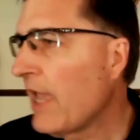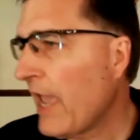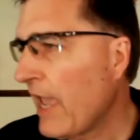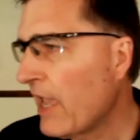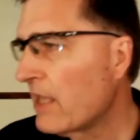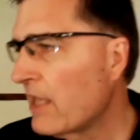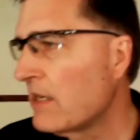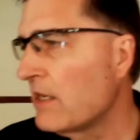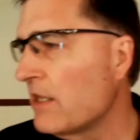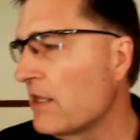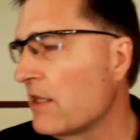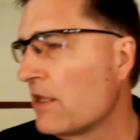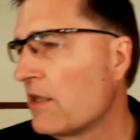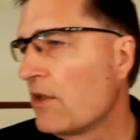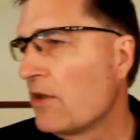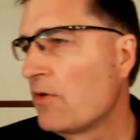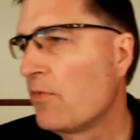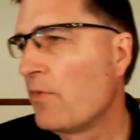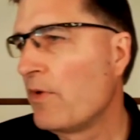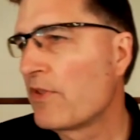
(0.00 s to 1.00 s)
and
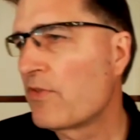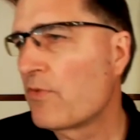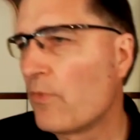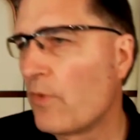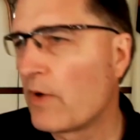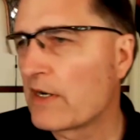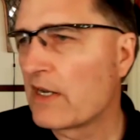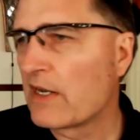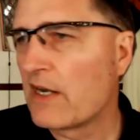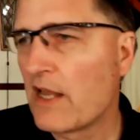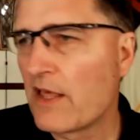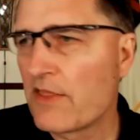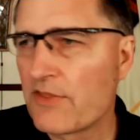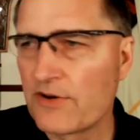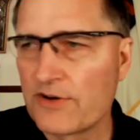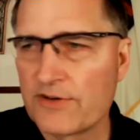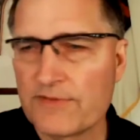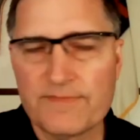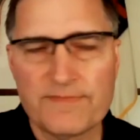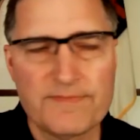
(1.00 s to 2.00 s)
with one
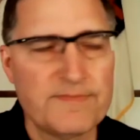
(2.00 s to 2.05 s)
another.